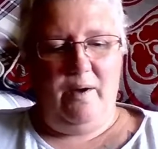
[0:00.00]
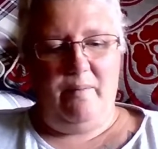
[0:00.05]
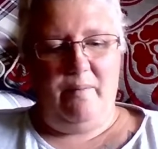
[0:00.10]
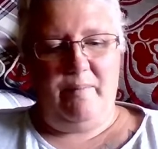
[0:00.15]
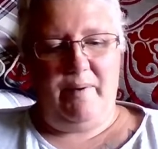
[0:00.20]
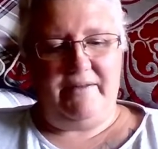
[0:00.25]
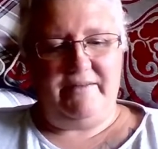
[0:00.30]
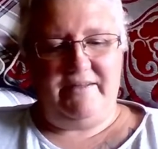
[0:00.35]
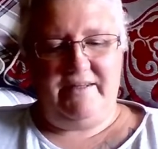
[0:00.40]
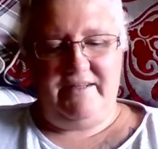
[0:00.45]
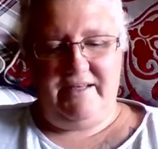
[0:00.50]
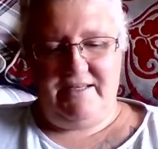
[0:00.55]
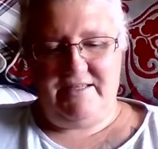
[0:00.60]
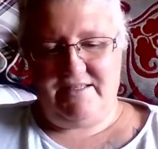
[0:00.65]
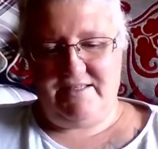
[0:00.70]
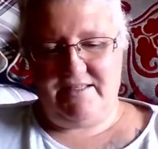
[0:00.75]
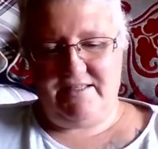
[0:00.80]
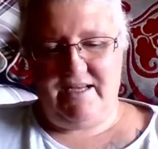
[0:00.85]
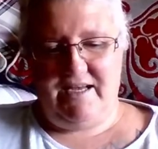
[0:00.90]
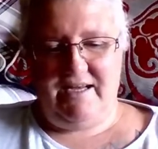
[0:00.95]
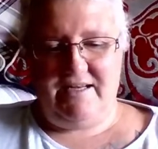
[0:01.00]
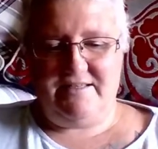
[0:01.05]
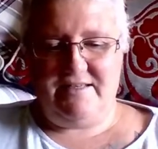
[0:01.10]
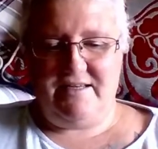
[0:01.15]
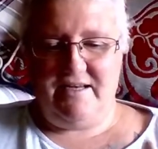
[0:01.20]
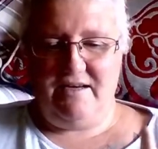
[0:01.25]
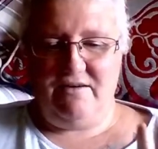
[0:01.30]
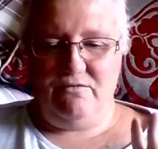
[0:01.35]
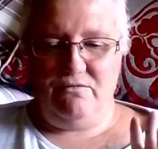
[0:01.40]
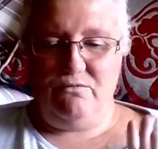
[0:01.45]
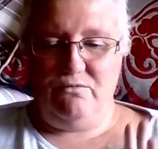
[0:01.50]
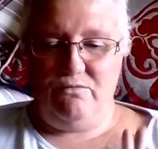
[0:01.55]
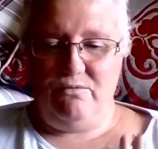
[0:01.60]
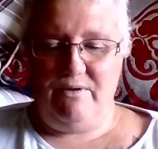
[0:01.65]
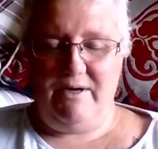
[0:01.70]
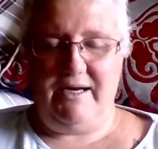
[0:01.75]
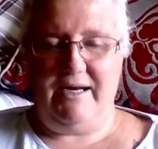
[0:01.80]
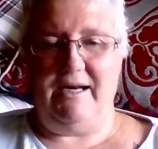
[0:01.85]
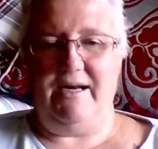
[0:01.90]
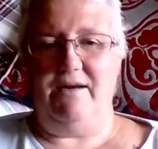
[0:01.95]
But this is
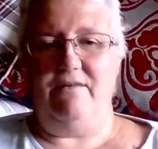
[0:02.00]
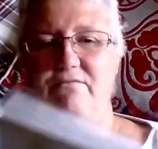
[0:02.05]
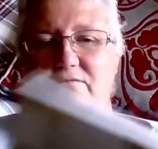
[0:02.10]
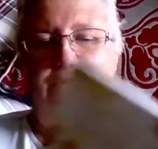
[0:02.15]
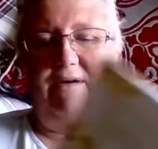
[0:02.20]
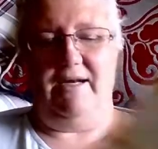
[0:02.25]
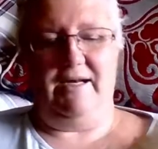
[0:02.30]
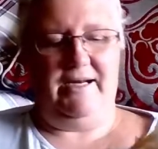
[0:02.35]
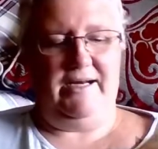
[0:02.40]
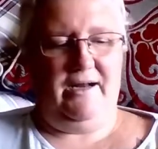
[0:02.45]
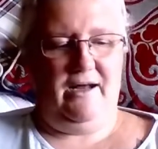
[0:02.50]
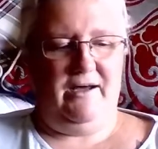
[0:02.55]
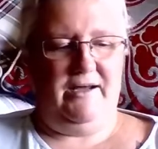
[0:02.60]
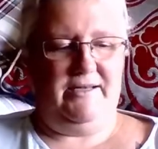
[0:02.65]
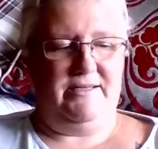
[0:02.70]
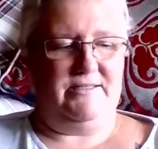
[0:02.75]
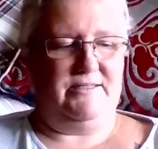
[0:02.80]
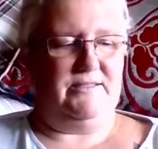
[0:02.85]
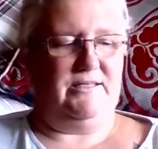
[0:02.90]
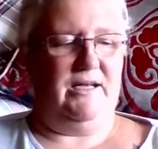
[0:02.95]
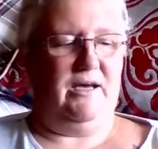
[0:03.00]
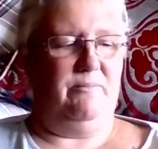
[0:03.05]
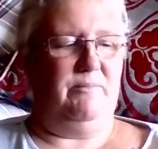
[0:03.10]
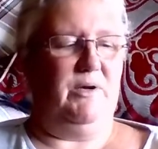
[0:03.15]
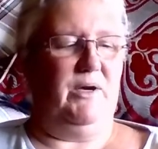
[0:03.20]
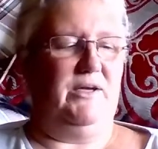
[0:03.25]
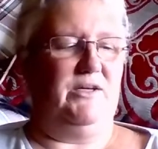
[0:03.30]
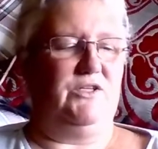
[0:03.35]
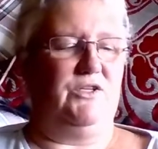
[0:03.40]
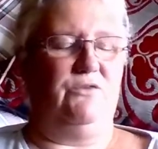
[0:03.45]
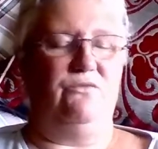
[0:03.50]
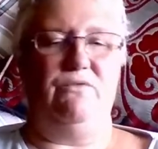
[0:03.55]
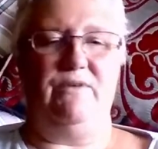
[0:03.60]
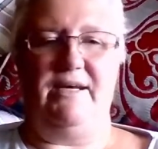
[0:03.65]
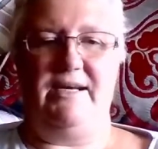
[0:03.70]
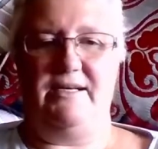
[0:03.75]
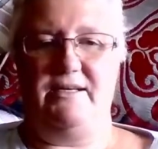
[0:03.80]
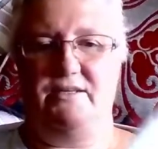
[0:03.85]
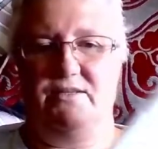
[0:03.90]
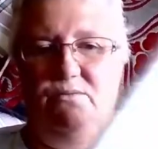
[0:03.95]
really, really nice. Now I'm going to
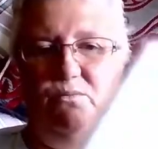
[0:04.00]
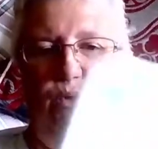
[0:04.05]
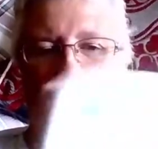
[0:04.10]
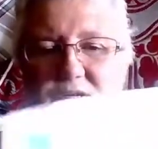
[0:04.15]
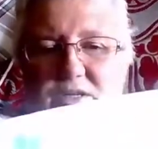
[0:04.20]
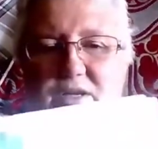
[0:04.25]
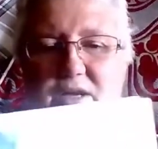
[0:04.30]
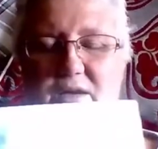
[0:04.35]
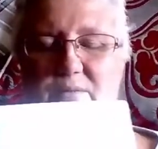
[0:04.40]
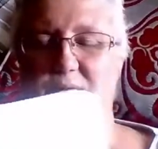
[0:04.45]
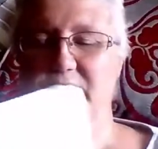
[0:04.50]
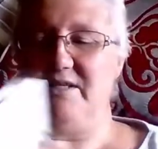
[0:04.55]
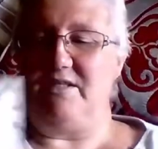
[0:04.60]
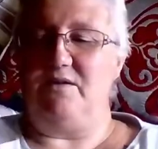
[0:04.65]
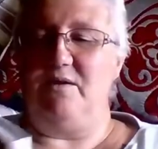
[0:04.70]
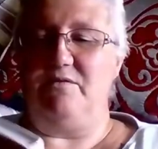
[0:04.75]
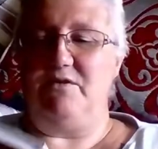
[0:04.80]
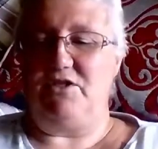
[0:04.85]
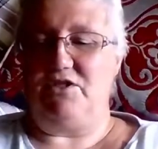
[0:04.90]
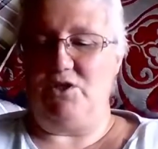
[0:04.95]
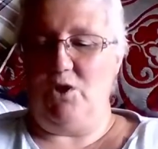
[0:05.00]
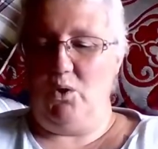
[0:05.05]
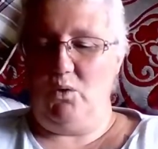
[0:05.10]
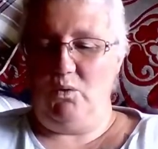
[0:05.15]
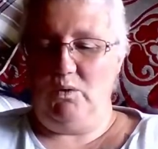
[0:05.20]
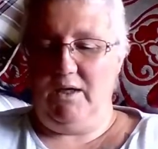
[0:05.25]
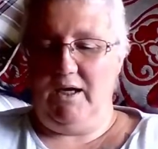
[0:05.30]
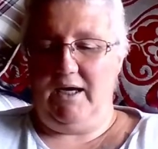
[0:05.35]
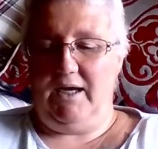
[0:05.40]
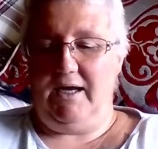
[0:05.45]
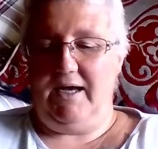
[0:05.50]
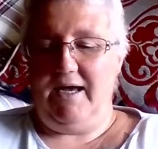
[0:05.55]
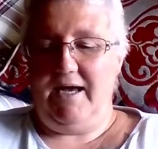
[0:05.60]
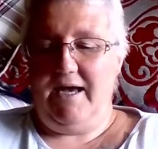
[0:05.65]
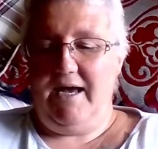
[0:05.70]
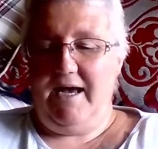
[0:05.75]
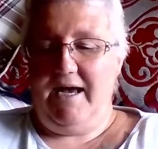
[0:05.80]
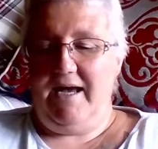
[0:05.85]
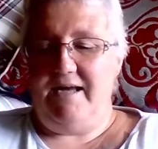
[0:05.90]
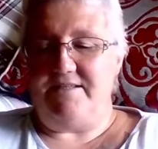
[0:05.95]
read what it says. Soul Colour
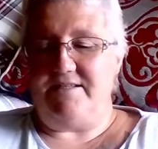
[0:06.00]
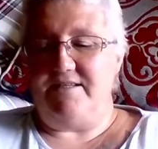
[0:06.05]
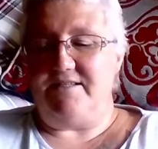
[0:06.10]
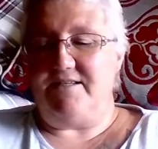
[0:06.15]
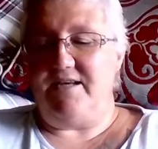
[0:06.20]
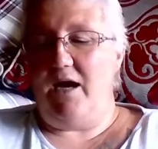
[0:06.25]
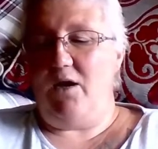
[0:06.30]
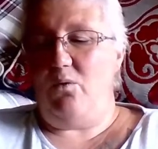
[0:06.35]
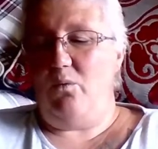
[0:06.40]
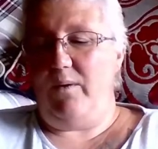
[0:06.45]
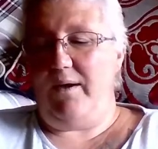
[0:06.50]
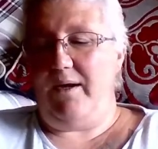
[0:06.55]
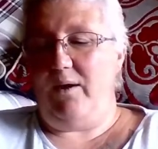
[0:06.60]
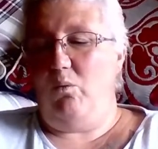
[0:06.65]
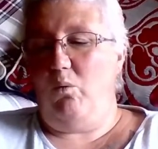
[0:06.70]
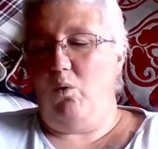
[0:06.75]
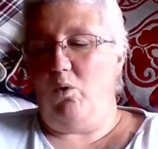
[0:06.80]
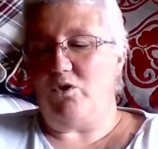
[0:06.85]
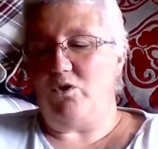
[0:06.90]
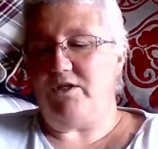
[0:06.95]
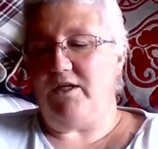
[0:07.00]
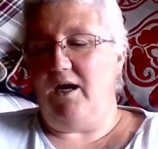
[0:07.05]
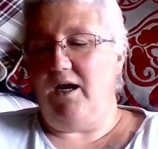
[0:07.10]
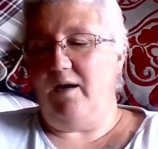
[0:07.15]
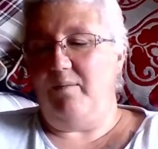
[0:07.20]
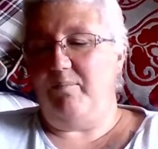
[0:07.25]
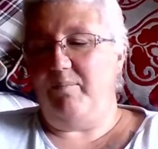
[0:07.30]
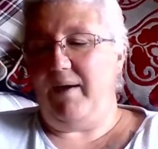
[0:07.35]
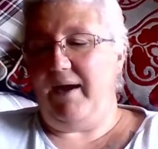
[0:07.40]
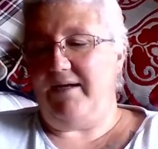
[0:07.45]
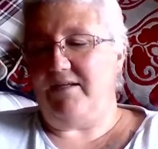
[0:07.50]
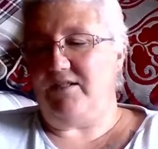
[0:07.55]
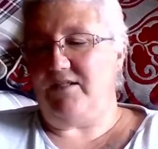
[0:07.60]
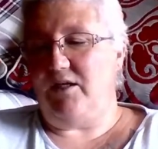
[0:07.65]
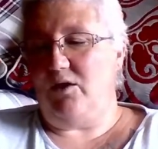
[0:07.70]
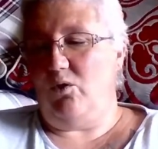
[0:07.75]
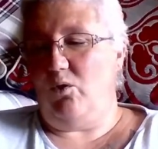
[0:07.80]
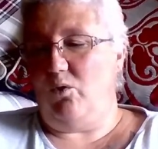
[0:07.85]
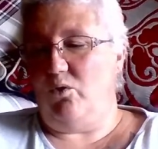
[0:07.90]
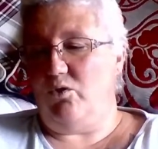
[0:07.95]
is a 10-week watercolour painting
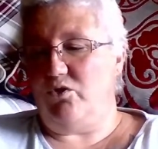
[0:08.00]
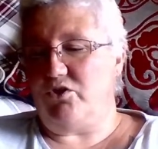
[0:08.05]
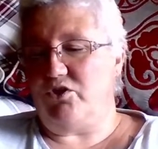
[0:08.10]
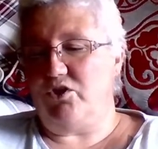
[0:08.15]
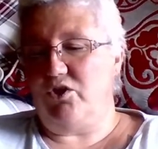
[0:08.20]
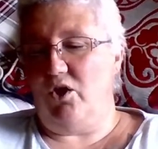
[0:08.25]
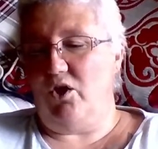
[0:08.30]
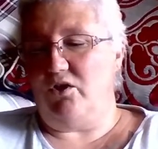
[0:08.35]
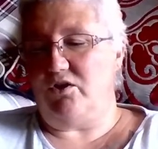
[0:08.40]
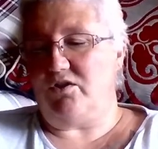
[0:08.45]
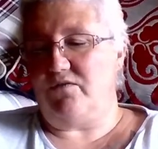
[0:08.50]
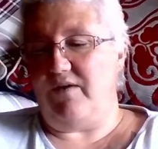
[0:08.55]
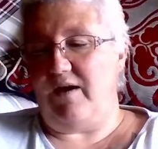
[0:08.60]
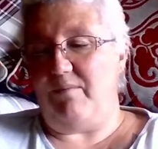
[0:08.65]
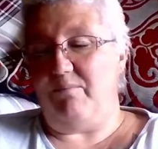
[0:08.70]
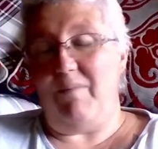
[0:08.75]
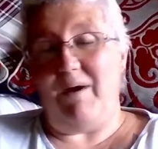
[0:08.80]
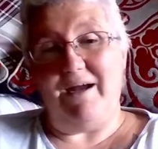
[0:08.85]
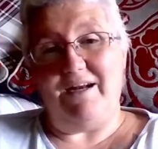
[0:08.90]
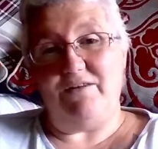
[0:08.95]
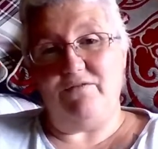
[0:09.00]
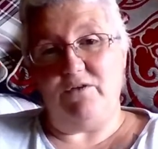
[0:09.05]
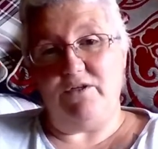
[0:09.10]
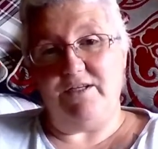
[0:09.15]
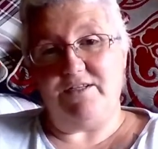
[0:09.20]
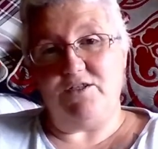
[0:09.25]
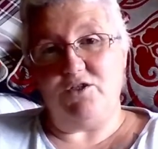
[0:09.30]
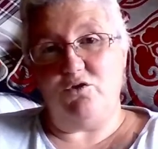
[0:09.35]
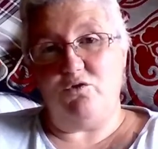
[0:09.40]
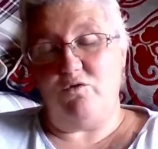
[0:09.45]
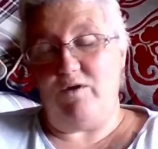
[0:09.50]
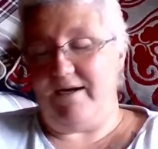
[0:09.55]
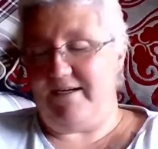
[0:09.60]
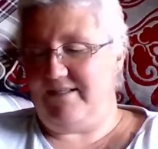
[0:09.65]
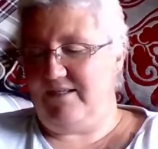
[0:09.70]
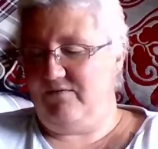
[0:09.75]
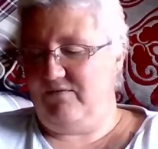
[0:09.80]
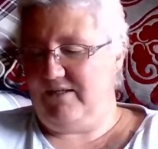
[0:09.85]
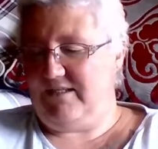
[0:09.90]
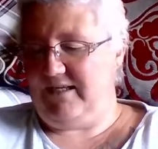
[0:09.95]
course to cultivate mindfulness and
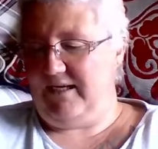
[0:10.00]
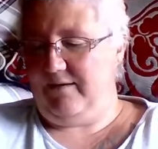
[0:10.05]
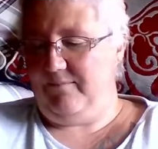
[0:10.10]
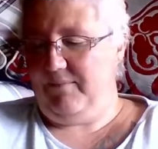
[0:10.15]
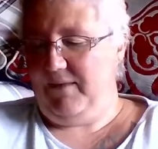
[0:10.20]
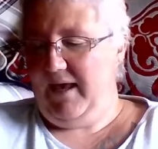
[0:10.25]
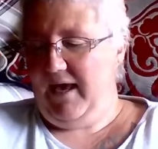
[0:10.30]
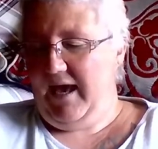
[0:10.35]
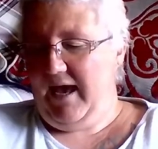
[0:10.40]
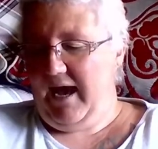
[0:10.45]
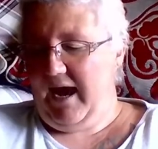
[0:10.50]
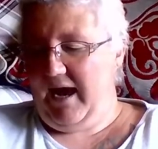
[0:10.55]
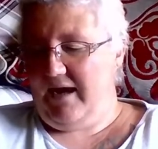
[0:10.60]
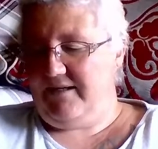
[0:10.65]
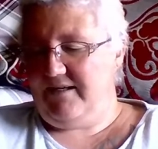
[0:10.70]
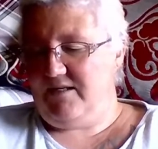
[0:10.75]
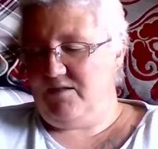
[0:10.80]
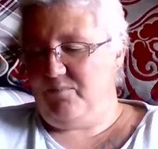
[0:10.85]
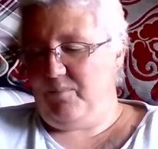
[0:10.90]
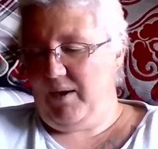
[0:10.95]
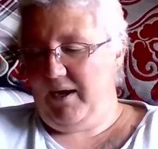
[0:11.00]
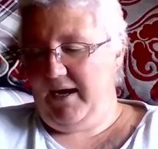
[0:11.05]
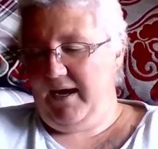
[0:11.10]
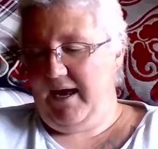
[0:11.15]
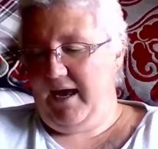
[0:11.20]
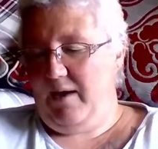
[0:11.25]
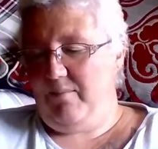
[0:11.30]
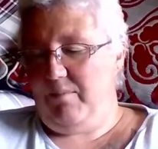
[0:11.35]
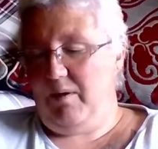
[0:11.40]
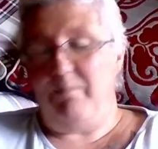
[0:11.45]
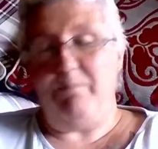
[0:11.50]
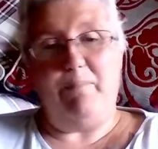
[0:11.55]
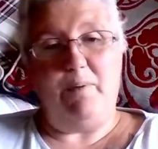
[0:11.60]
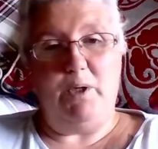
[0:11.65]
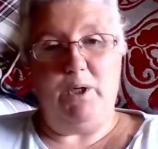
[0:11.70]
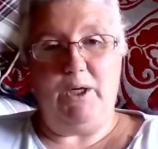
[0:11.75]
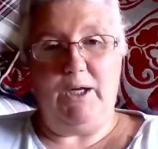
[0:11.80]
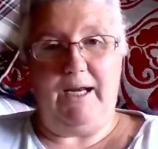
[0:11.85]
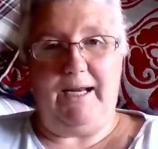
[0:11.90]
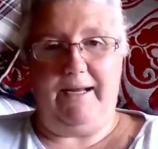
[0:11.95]
creativity, and it's by Emma
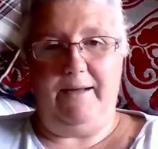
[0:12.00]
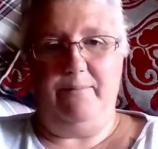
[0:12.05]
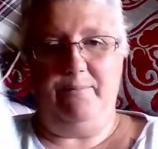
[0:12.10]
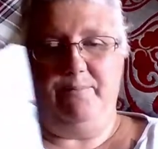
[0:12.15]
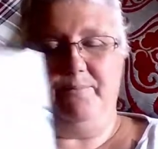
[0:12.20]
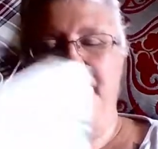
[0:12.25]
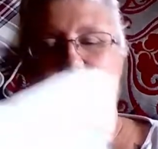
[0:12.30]
Burleigh.